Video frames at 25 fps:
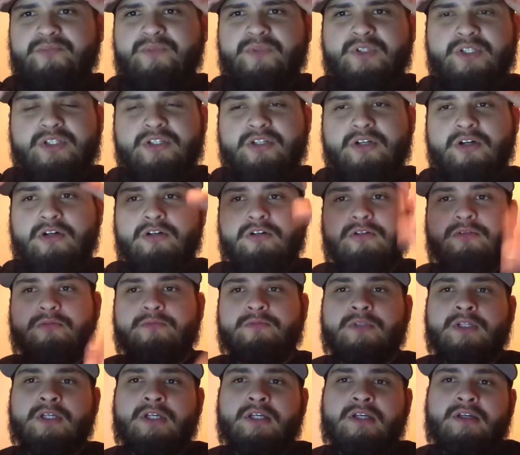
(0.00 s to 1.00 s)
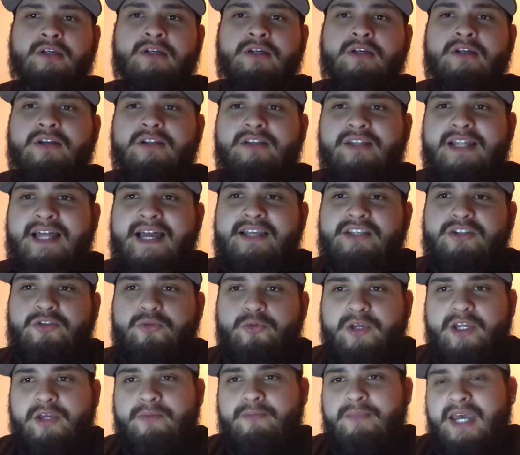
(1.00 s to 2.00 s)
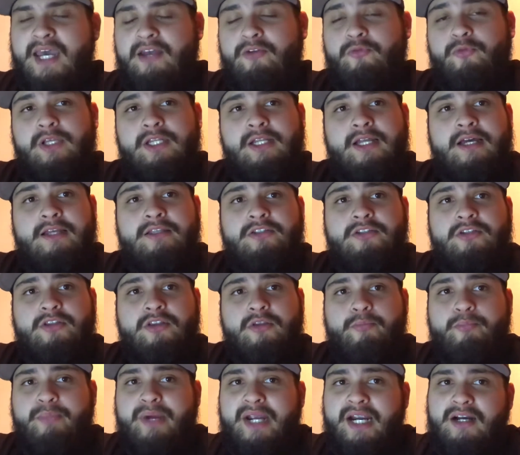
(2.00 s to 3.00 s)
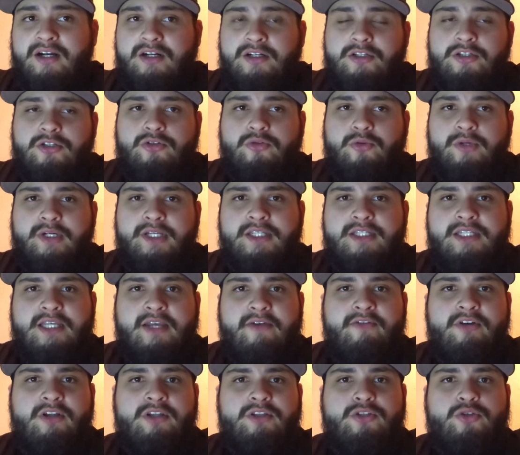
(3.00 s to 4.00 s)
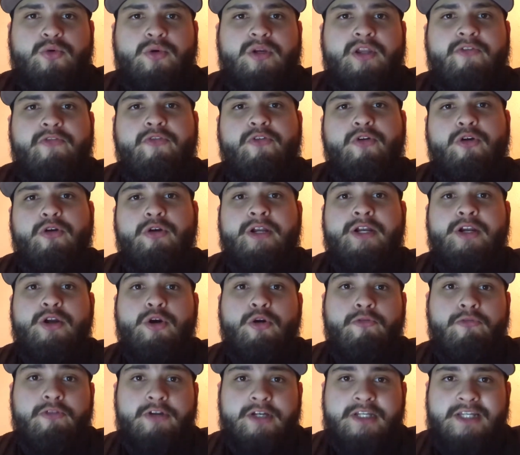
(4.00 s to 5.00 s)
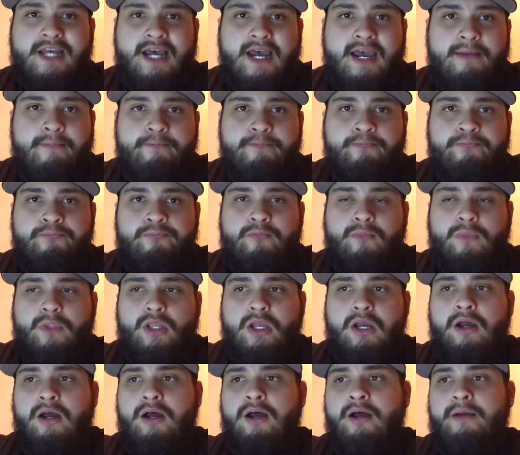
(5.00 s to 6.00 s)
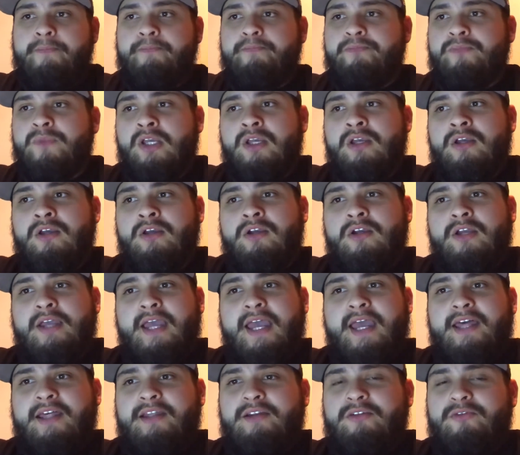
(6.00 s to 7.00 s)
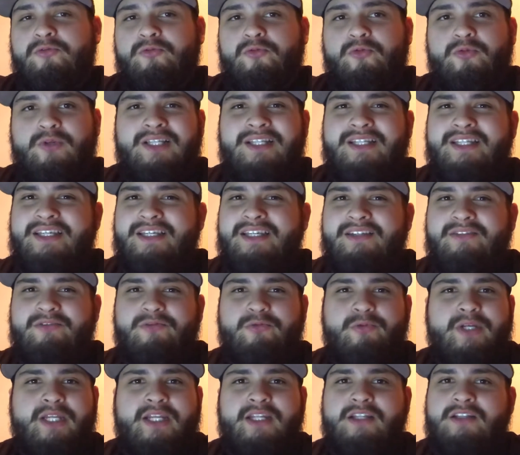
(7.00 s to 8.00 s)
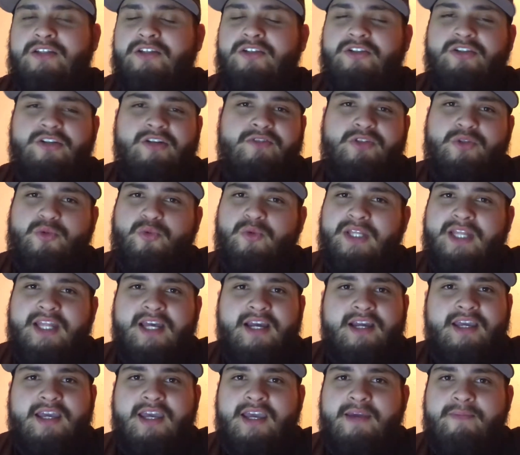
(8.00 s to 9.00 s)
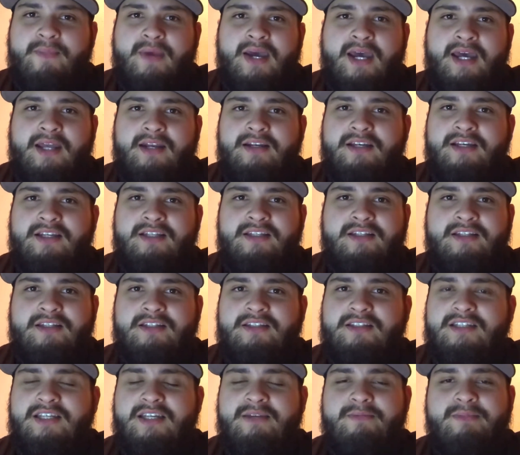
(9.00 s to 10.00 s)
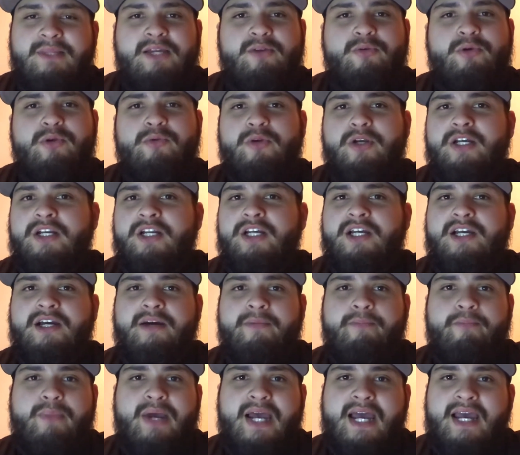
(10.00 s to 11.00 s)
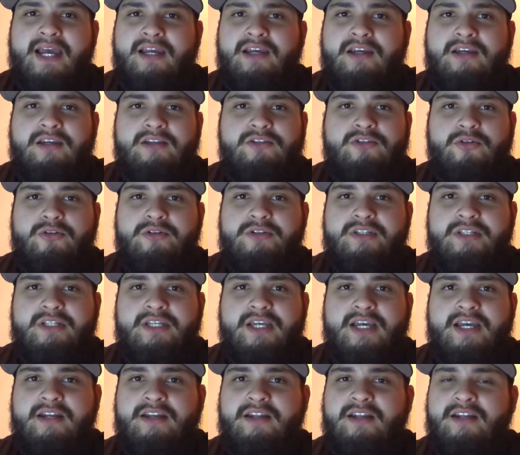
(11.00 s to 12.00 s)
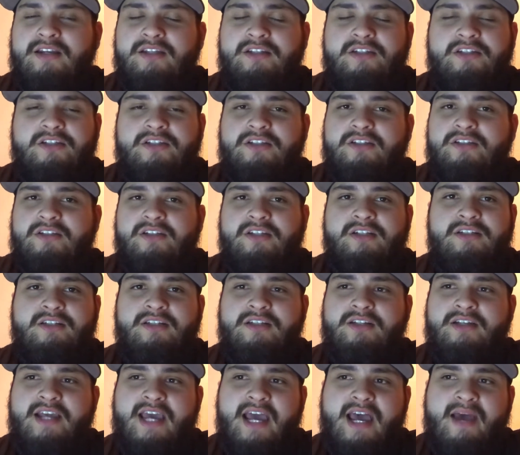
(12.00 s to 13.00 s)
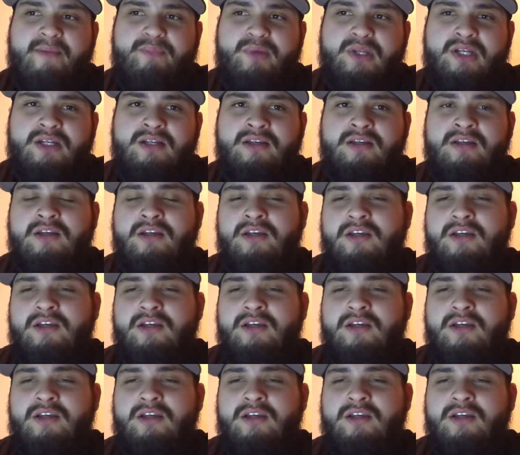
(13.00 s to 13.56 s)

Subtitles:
So last week, man, we lost to the Bears 27-24 in overtime. And really, we didn't deserve to win that game, man. It seemed like we were going to come back towards the end, and it didn't happen.